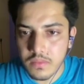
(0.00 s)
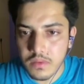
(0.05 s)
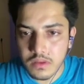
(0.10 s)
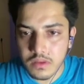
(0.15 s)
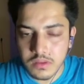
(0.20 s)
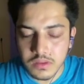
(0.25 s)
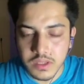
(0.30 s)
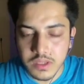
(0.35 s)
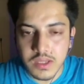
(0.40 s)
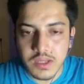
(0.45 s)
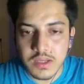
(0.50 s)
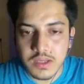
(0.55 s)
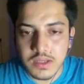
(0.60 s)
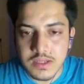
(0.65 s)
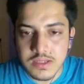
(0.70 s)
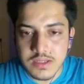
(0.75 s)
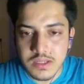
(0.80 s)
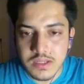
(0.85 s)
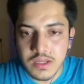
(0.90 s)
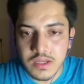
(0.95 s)
There
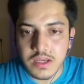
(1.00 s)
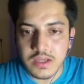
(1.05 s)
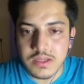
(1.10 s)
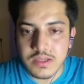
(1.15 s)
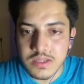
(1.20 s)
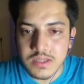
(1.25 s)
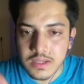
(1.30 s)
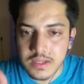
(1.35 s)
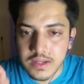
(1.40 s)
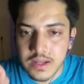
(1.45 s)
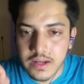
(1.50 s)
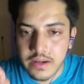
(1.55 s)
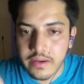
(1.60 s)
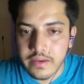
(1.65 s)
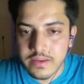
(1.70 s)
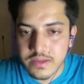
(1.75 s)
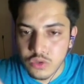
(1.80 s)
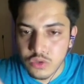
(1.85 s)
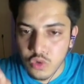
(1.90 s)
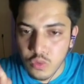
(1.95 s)
isn't a single
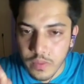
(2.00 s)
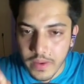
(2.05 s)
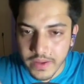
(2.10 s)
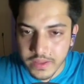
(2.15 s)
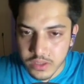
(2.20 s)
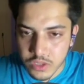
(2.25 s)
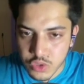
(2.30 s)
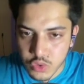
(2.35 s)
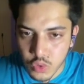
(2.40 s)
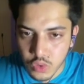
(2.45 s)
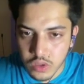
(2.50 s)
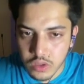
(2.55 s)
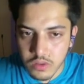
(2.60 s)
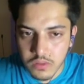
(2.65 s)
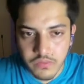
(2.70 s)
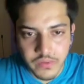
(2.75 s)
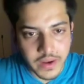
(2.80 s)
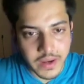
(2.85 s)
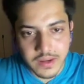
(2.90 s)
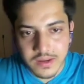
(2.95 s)
reason to buy this token,
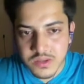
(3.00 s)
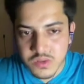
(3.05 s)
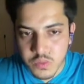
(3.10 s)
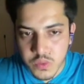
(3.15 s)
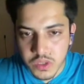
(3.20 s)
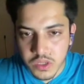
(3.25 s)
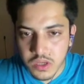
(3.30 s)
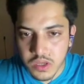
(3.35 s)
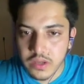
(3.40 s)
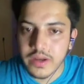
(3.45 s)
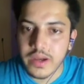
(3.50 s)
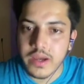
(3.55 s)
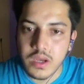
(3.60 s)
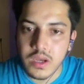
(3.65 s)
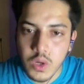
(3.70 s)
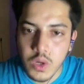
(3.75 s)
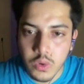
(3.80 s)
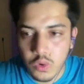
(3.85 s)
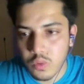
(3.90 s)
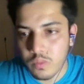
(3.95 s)
frankly speaking. Right
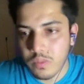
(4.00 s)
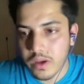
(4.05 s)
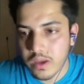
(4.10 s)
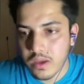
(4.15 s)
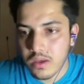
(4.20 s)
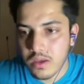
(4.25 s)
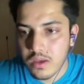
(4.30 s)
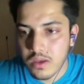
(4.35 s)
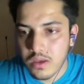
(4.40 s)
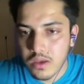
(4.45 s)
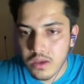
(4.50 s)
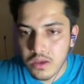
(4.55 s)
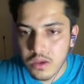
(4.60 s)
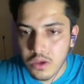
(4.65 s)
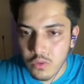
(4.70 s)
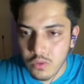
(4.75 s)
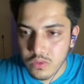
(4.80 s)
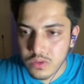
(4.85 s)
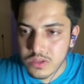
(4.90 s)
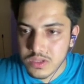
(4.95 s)
now don't buy.
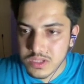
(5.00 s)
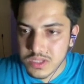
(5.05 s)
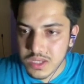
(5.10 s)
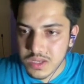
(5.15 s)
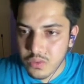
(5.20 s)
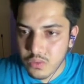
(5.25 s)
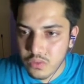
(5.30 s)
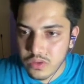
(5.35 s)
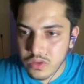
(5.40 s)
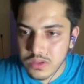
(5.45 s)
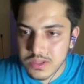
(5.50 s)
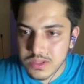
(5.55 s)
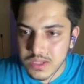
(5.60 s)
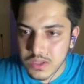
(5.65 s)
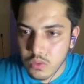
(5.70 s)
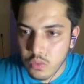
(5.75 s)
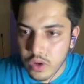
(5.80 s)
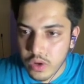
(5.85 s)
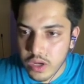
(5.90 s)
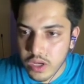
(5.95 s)
We'll see
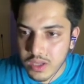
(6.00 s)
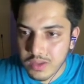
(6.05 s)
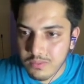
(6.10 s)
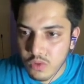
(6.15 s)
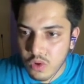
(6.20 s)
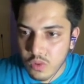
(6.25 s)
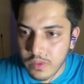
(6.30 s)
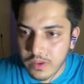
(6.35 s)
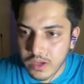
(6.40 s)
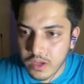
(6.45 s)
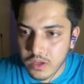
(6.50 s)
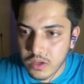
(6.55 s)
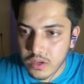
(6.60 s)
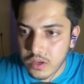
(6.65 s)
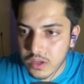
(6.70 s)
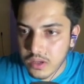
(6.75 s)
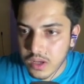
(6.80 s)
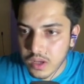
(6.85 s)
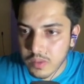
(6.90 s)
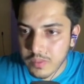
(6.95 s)
when the moment it
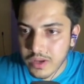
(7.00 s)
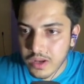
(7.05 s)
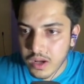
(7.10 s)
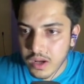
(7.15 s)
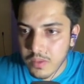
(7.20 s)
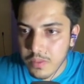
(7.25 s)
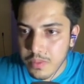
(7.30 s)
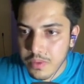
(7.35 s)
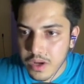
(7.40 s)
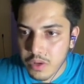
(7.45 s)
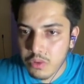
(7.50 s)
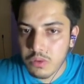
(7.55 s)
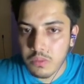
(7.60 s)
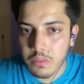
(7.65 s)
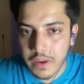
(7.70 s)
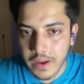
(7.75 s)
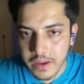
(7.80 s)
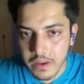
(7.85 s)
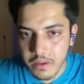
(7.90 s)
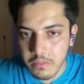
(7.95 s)
will come in uptrend, we'll
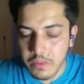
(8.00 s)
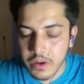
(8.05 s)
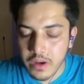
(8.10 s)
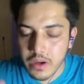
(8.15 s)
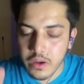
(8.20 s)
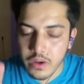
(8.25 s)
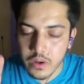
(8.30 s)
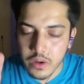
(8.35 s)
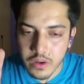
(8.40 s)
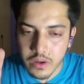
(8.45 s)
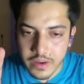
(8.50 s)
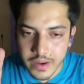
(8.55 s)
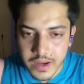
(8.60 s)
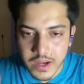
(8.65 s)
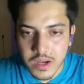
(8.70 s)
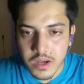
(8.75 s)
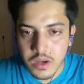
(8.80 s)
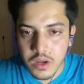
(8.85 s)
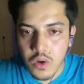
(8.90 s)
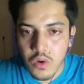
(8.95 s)
buy. But
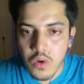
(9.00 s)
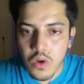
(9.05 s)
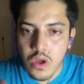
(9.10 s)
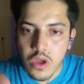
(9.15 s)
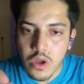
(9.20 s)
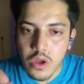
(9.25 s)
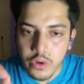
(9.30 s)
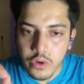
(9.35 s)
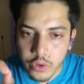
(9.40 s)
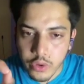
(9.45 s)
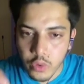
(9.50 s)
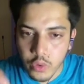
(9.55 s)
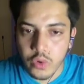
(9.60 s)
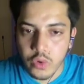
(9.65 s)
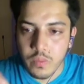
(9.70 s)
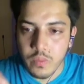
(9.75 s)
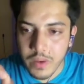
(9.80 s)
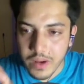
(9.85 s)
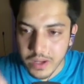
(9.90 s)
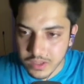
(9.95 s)
right now
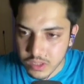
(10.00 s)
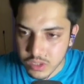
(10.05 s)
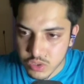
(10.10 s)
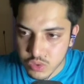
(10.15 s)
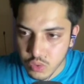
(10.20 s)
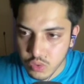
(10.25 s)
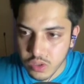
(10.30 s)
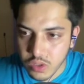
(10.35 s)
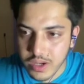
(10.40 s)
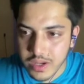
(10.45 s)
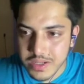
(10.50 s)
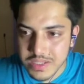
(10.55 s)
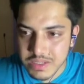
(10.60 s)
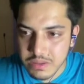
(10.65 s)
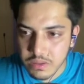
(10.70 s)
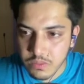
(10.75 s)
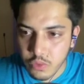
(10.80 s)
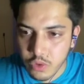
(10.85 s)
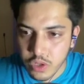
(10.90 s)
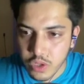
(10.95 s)
don't buy this token at
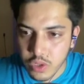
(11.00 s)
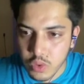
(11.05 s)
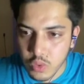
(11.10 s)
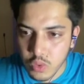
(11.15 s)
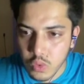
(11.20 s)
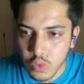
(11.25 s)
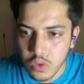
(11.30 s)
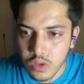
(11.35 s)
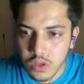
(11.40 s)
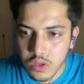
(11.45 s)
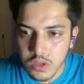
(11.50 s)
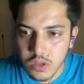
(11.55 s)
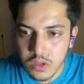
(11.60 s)
7.2.